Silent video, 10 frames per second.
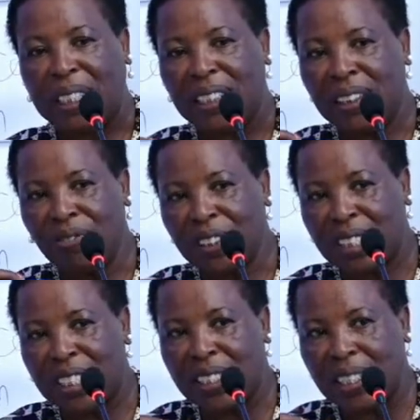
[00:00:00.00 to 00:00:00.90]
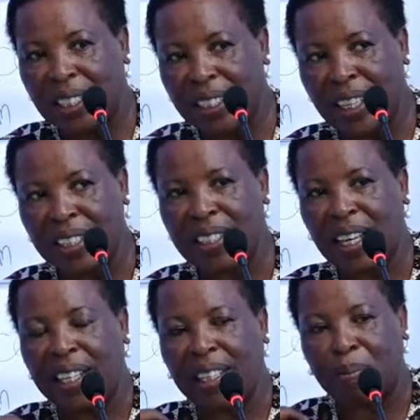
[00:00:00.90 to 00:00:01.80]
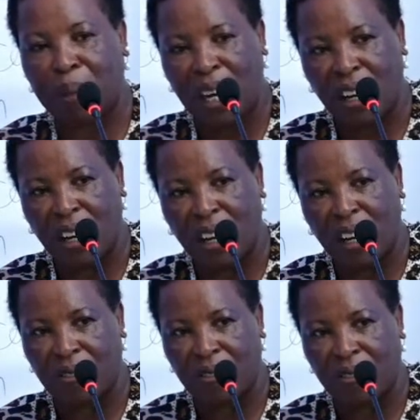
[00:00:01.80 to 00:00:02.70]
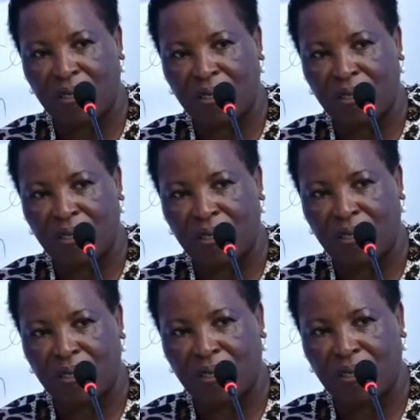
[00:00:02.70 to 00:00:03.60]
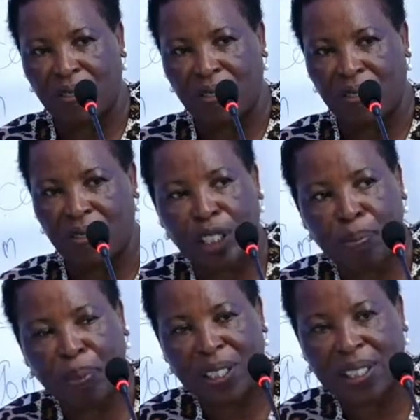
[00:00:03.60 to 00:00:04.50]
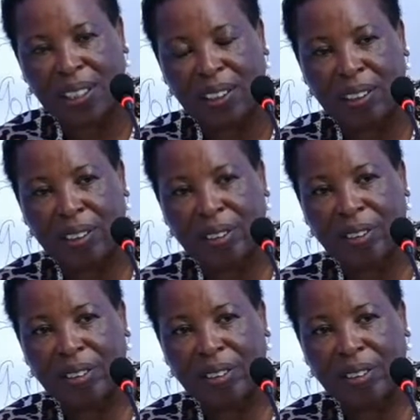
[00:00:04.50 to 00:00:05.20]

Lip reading: But if it is 10 years and above, it is less 10%.